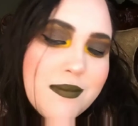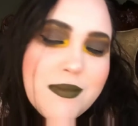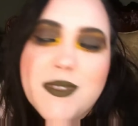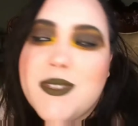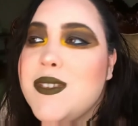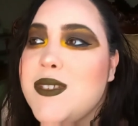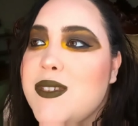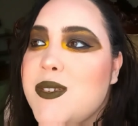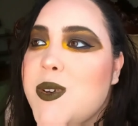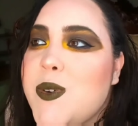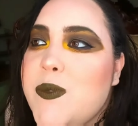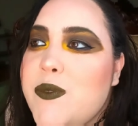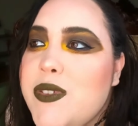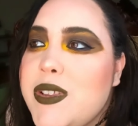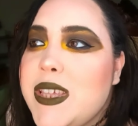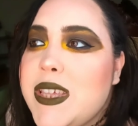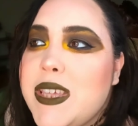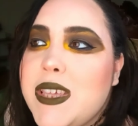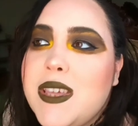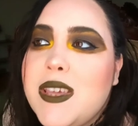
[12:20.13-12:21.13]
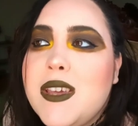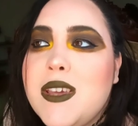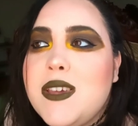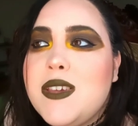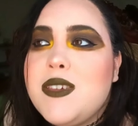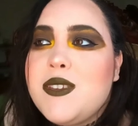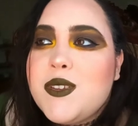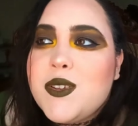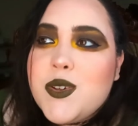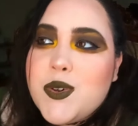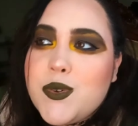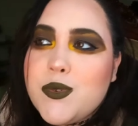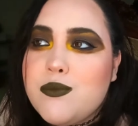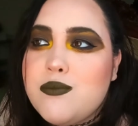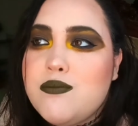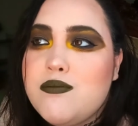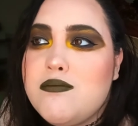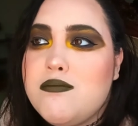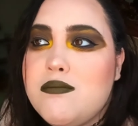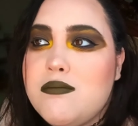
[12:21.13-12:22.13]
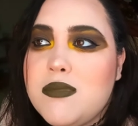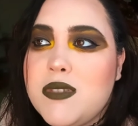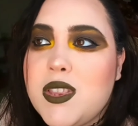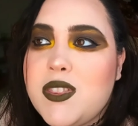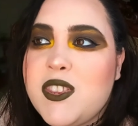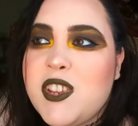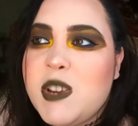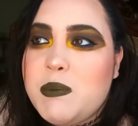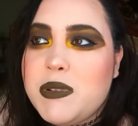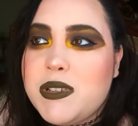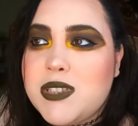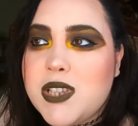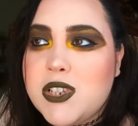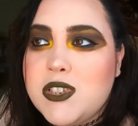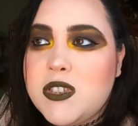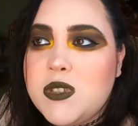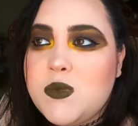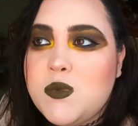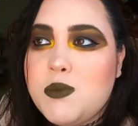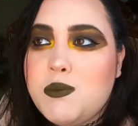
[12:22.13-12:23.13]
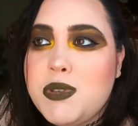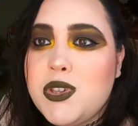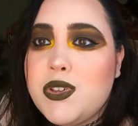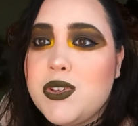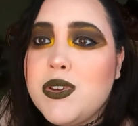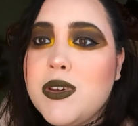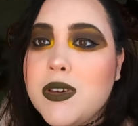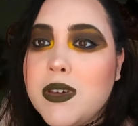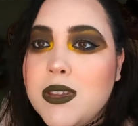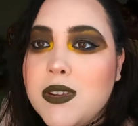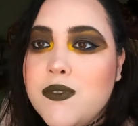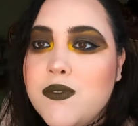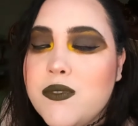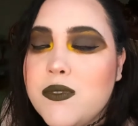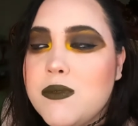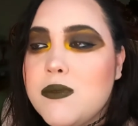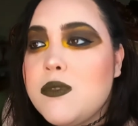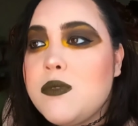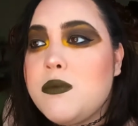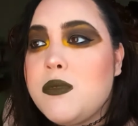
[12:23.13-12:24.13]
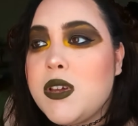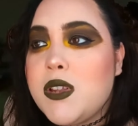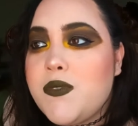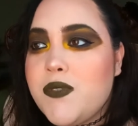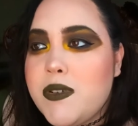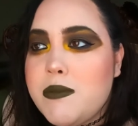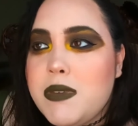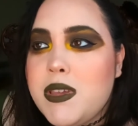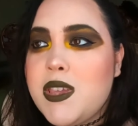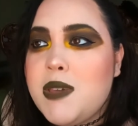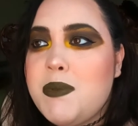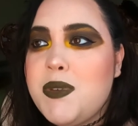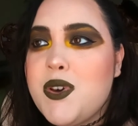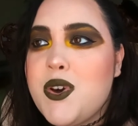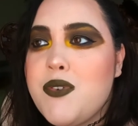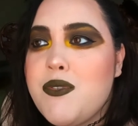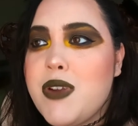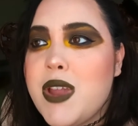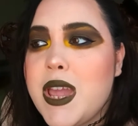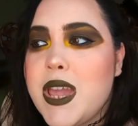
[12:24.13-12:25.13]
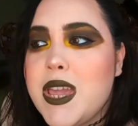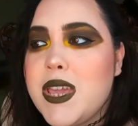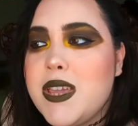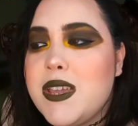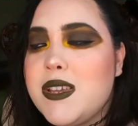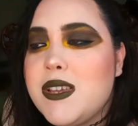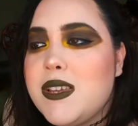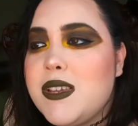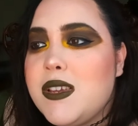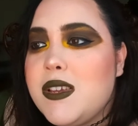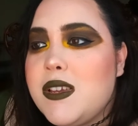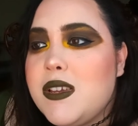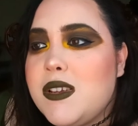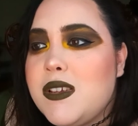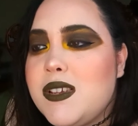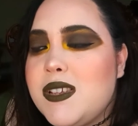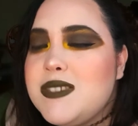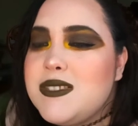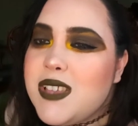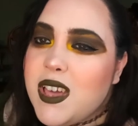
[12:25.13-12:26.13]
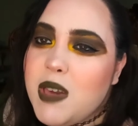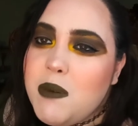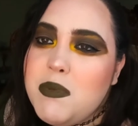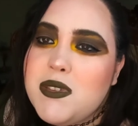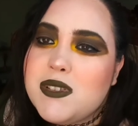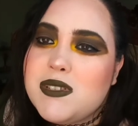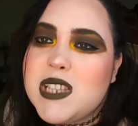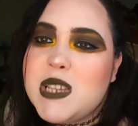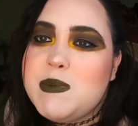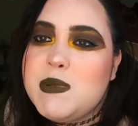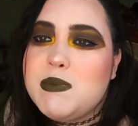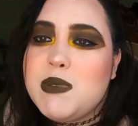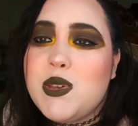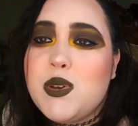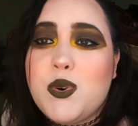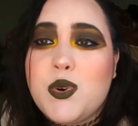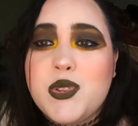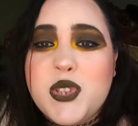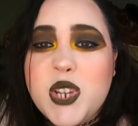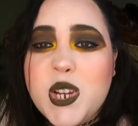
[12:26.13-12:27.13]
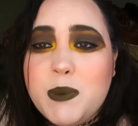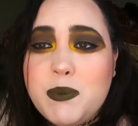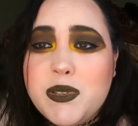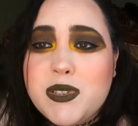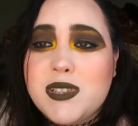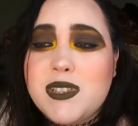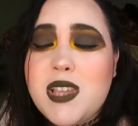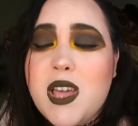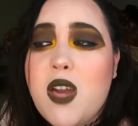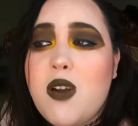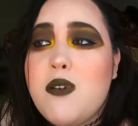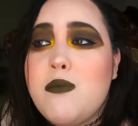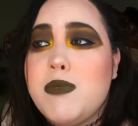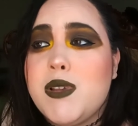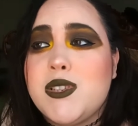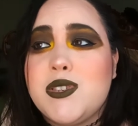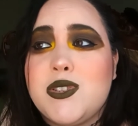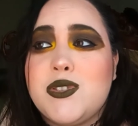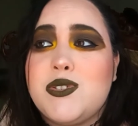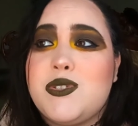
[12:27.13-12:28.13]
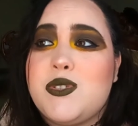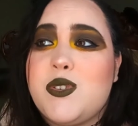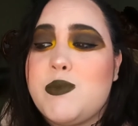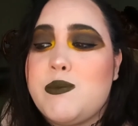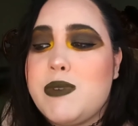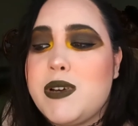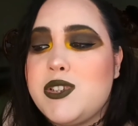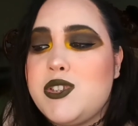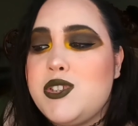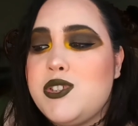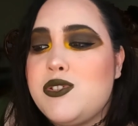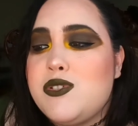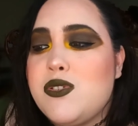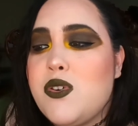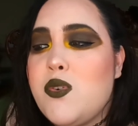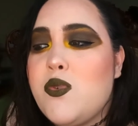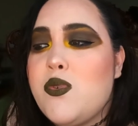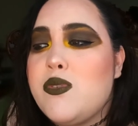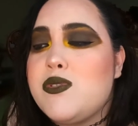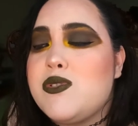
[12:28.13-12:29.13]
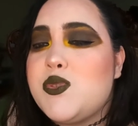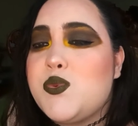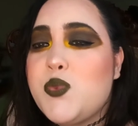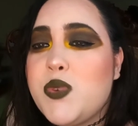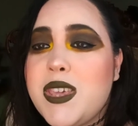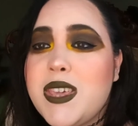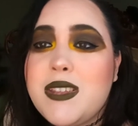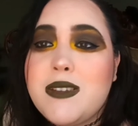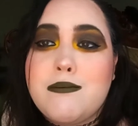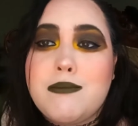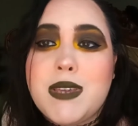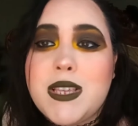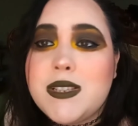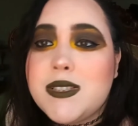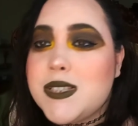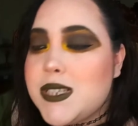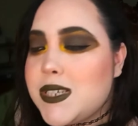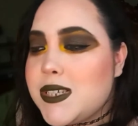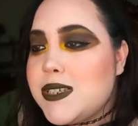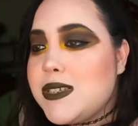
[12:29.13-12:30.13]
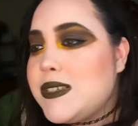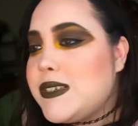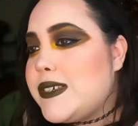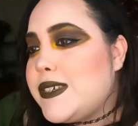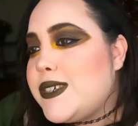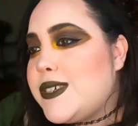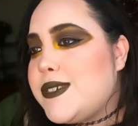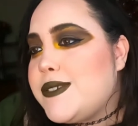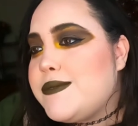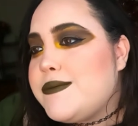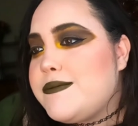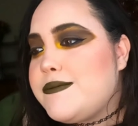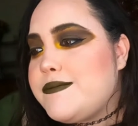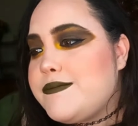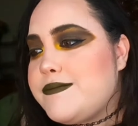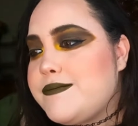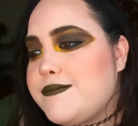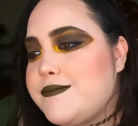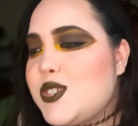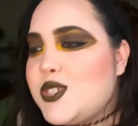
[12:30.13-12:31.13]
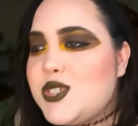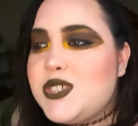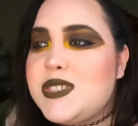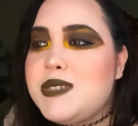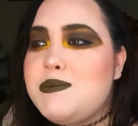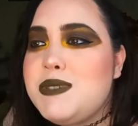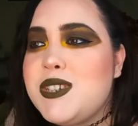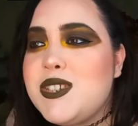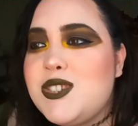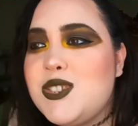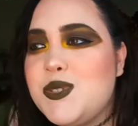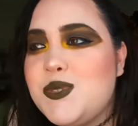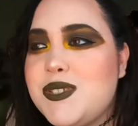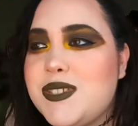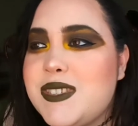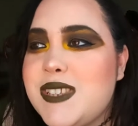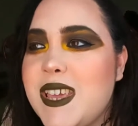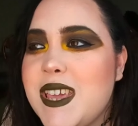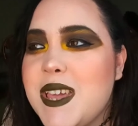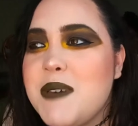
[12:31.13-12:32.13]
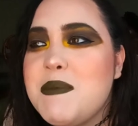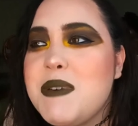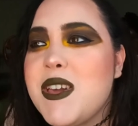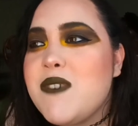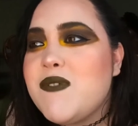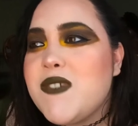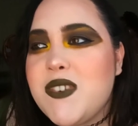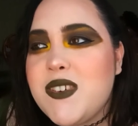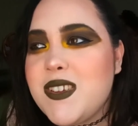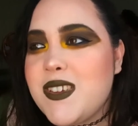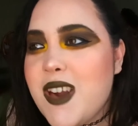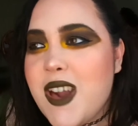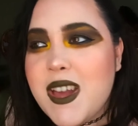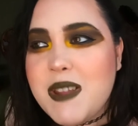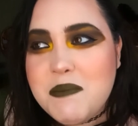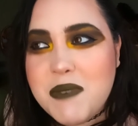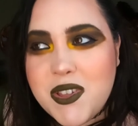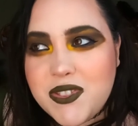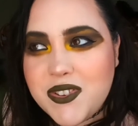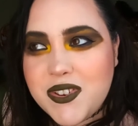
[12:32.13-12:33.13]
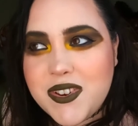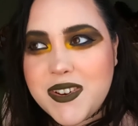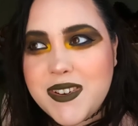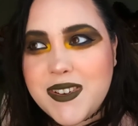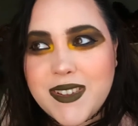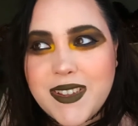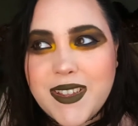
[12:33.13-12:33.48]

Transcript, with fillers: And hopefully, you know, the therapy session will be good, good for me, be all right. It's not gonna be the same as my old therapist because I'll miss her so much. She's so sweet and amazing. To me, she was like my fairy godmother.